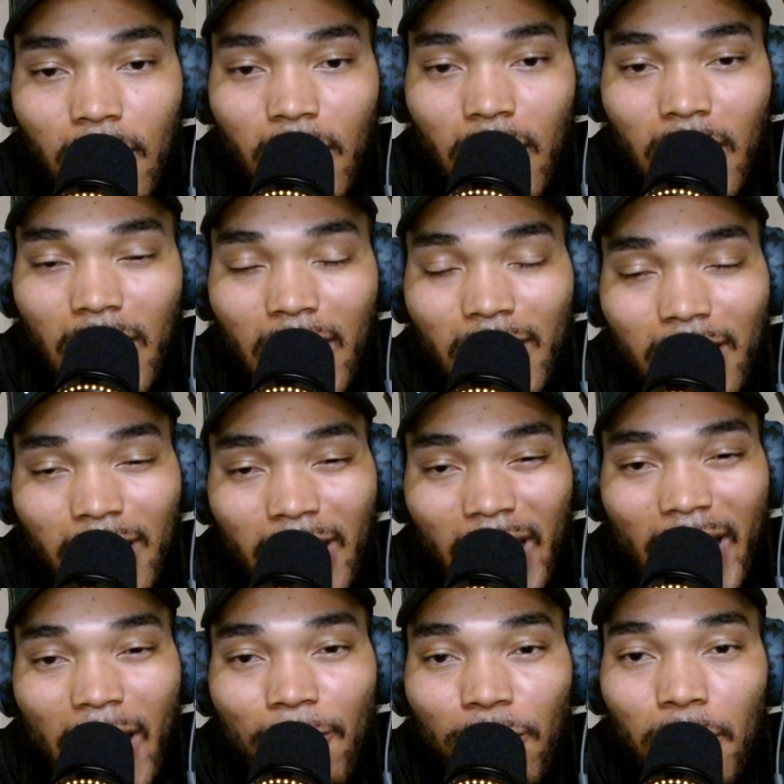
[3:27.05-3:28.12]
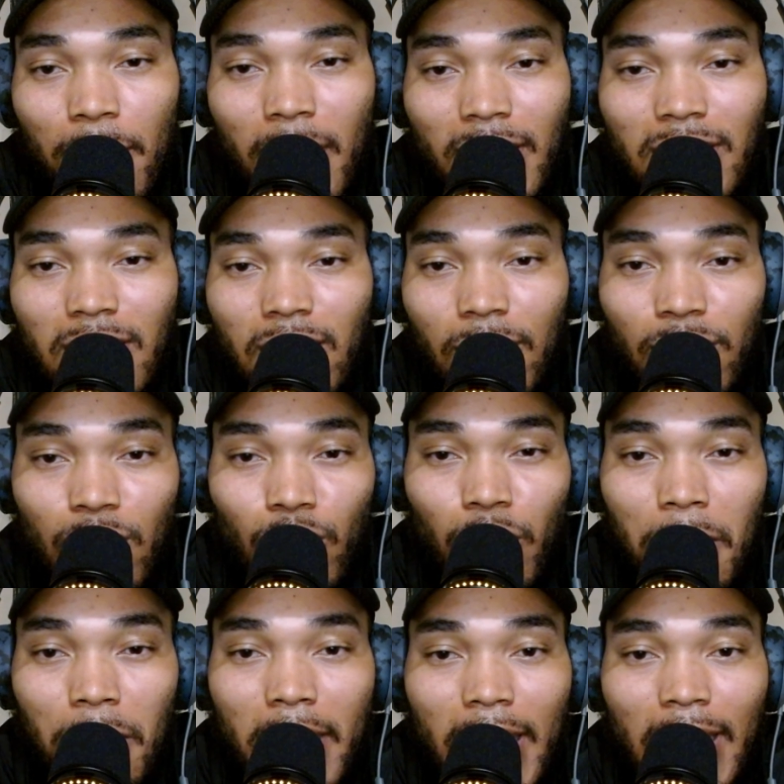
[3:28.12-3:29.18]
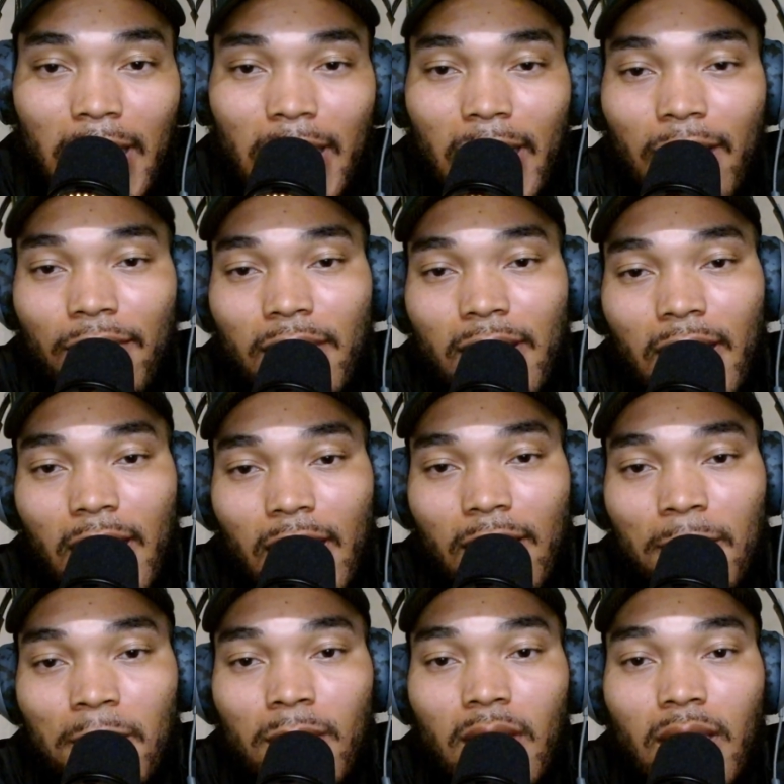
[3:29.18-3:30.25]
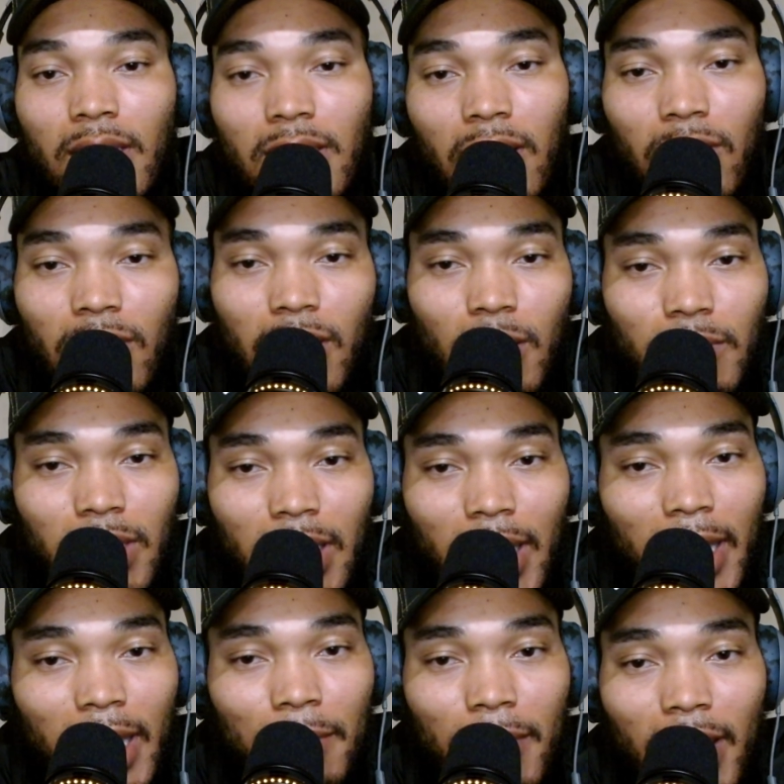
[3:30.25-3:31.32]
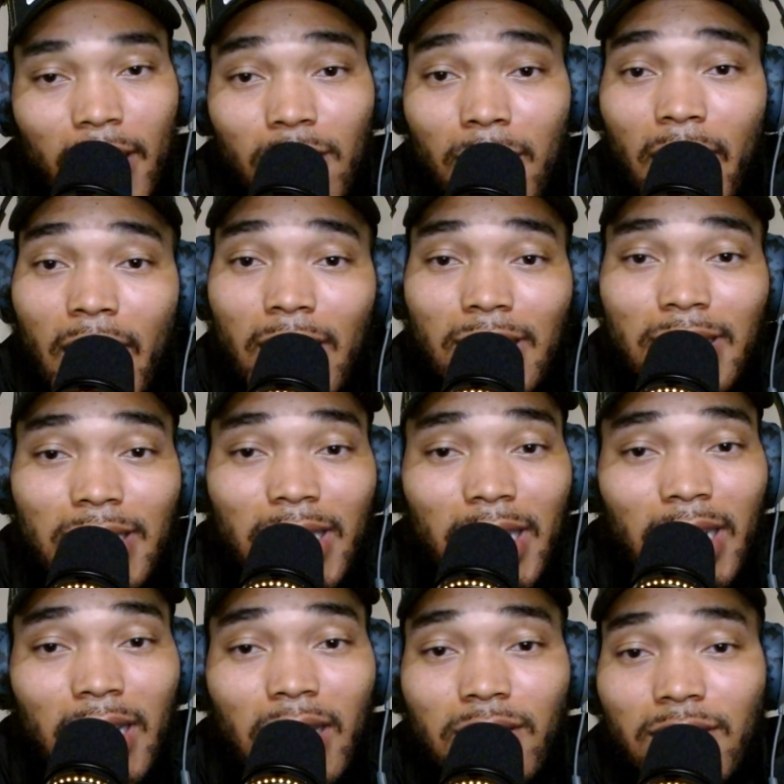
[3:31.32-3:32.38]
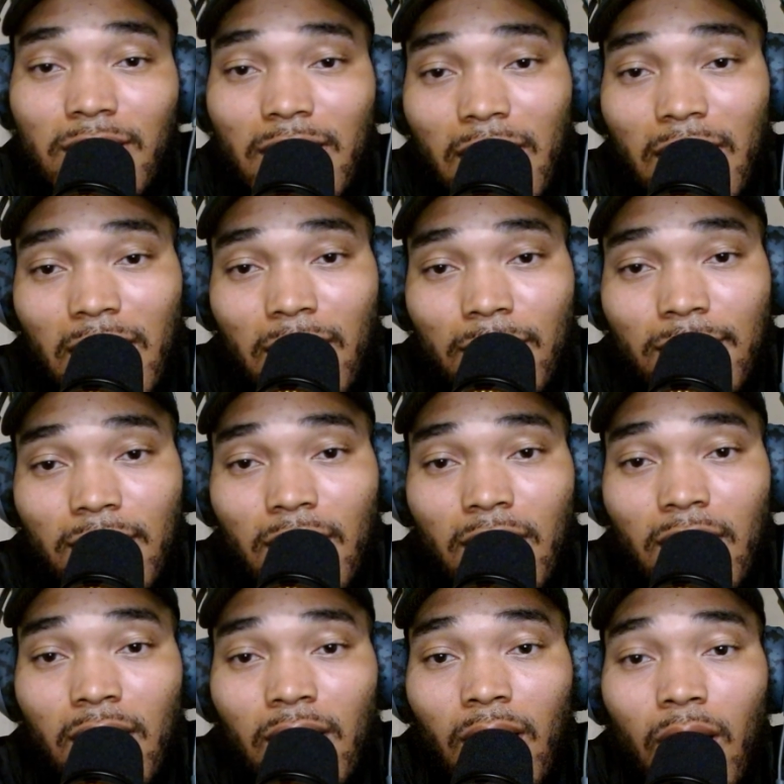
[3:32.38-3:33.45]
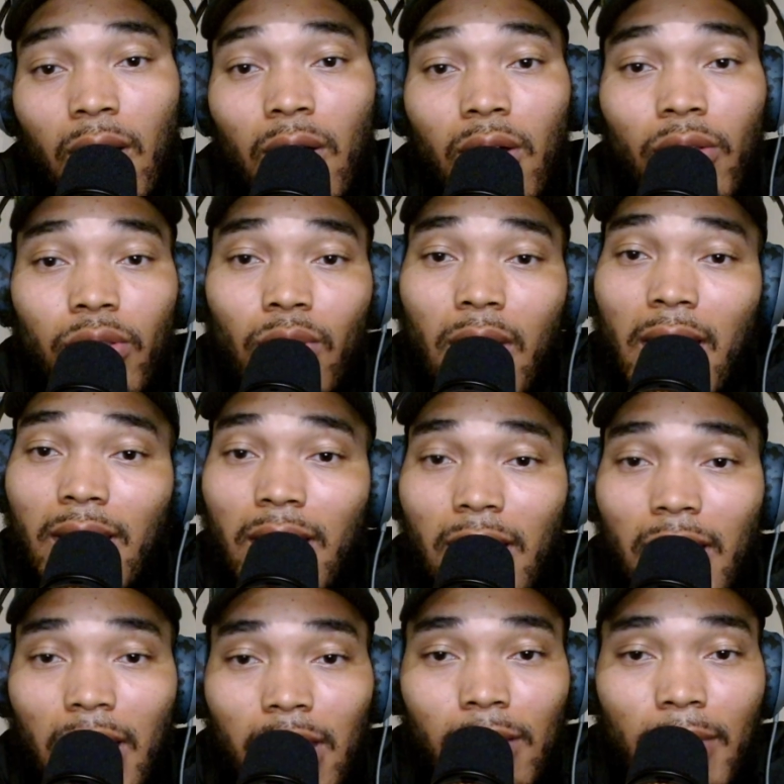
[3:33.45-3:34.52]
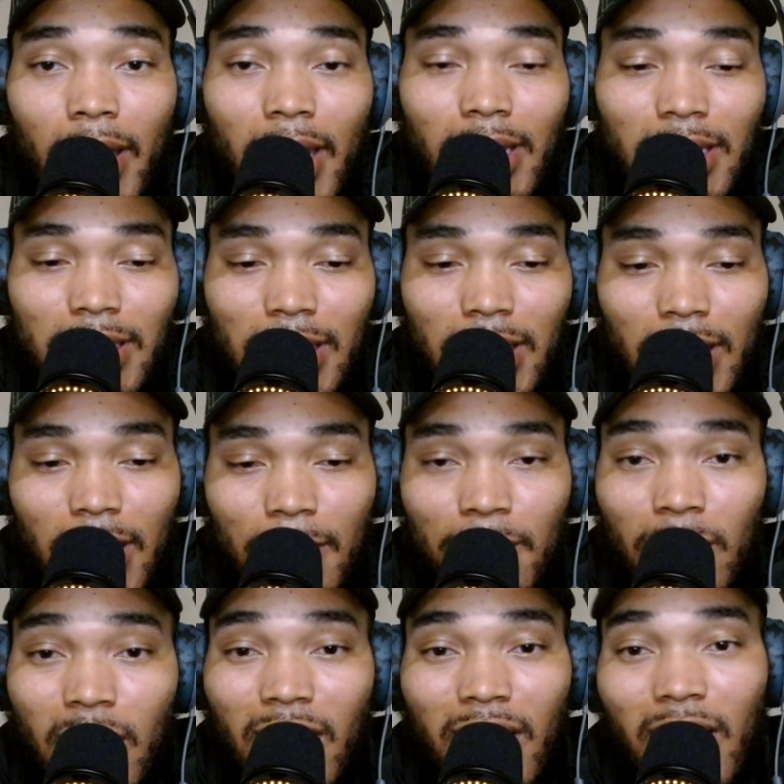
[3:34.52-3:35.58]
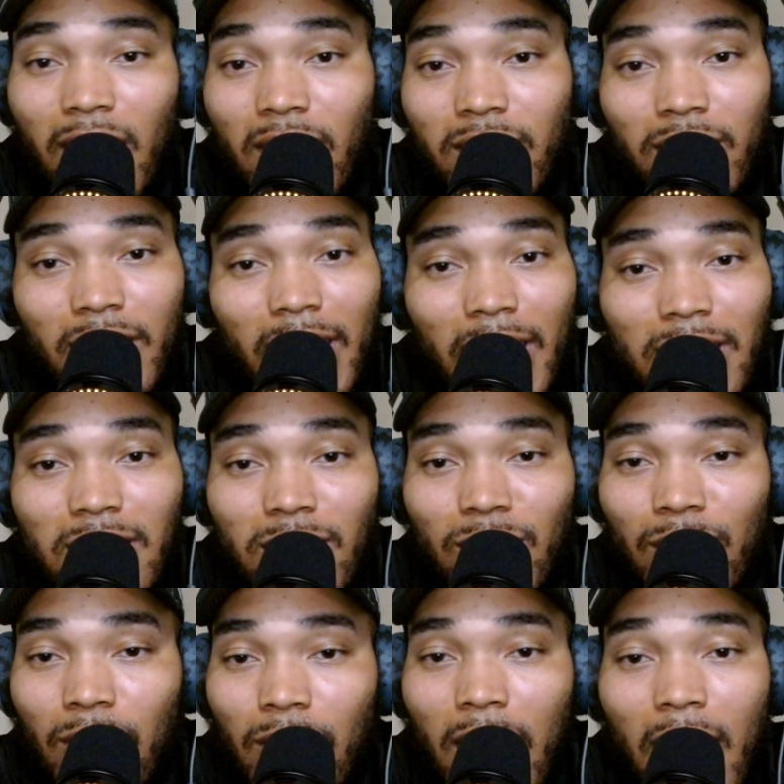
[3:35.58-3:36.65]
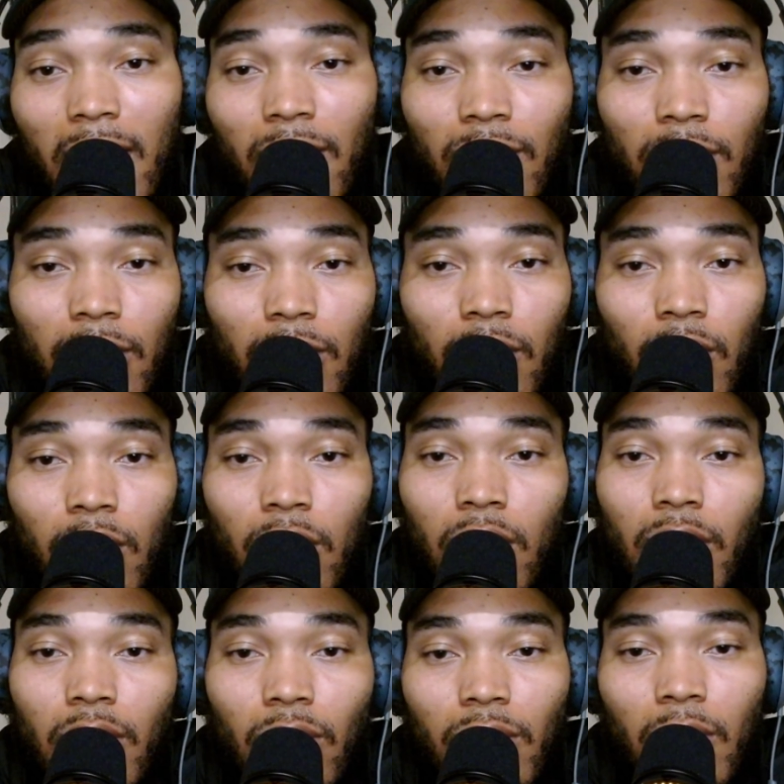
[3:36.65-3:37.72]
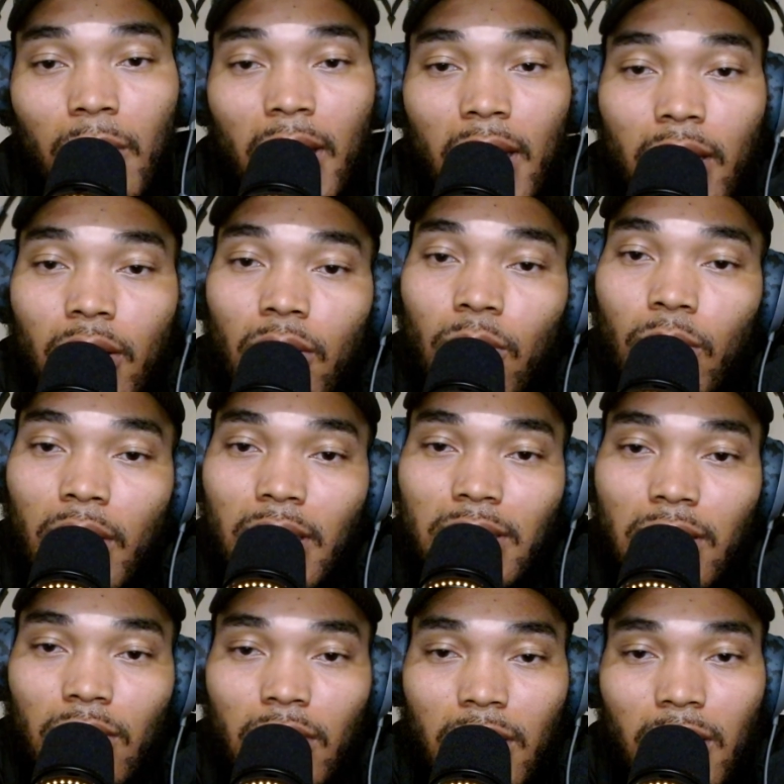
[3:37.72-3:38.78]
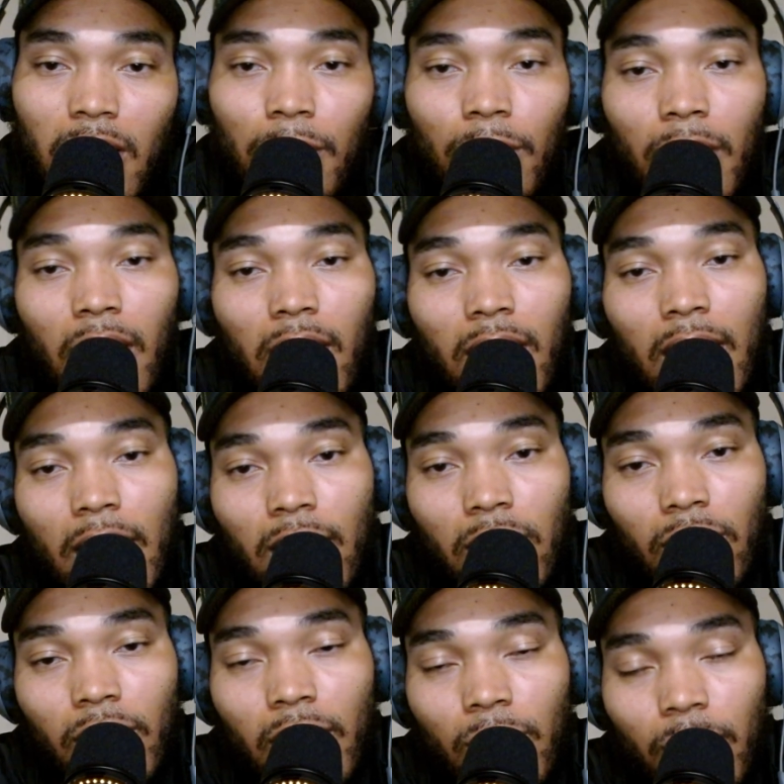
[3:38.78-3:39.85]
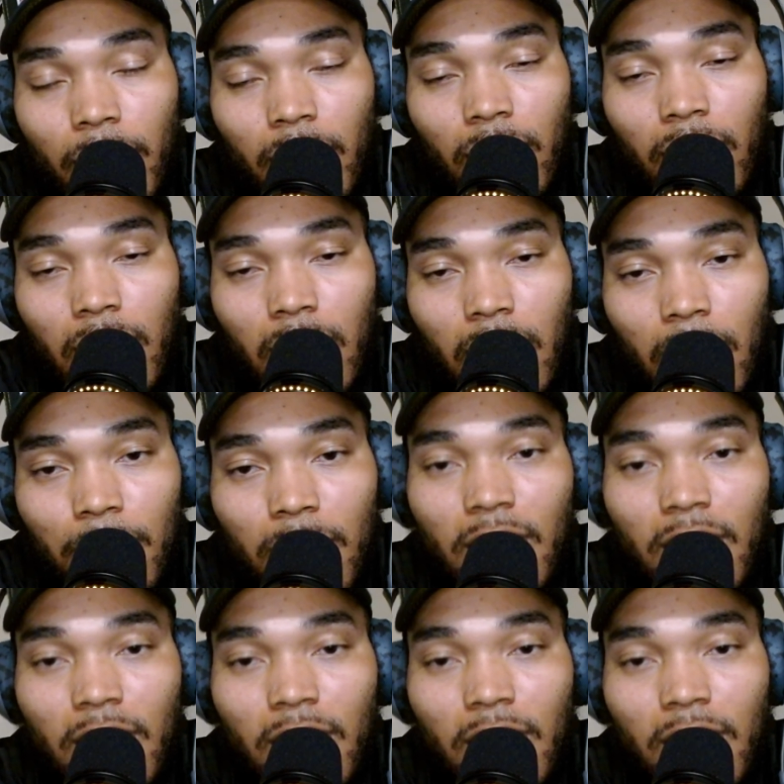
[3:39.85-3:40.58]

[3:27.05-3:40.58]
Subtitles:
And the affirmation of you repeating it every day, it's going to come to light, man. You might have to say it 100 times all throughout the day. You might have to say it 100 days in a row. I don't know. Don't nobody know when it's going to come, but all I know, it will come.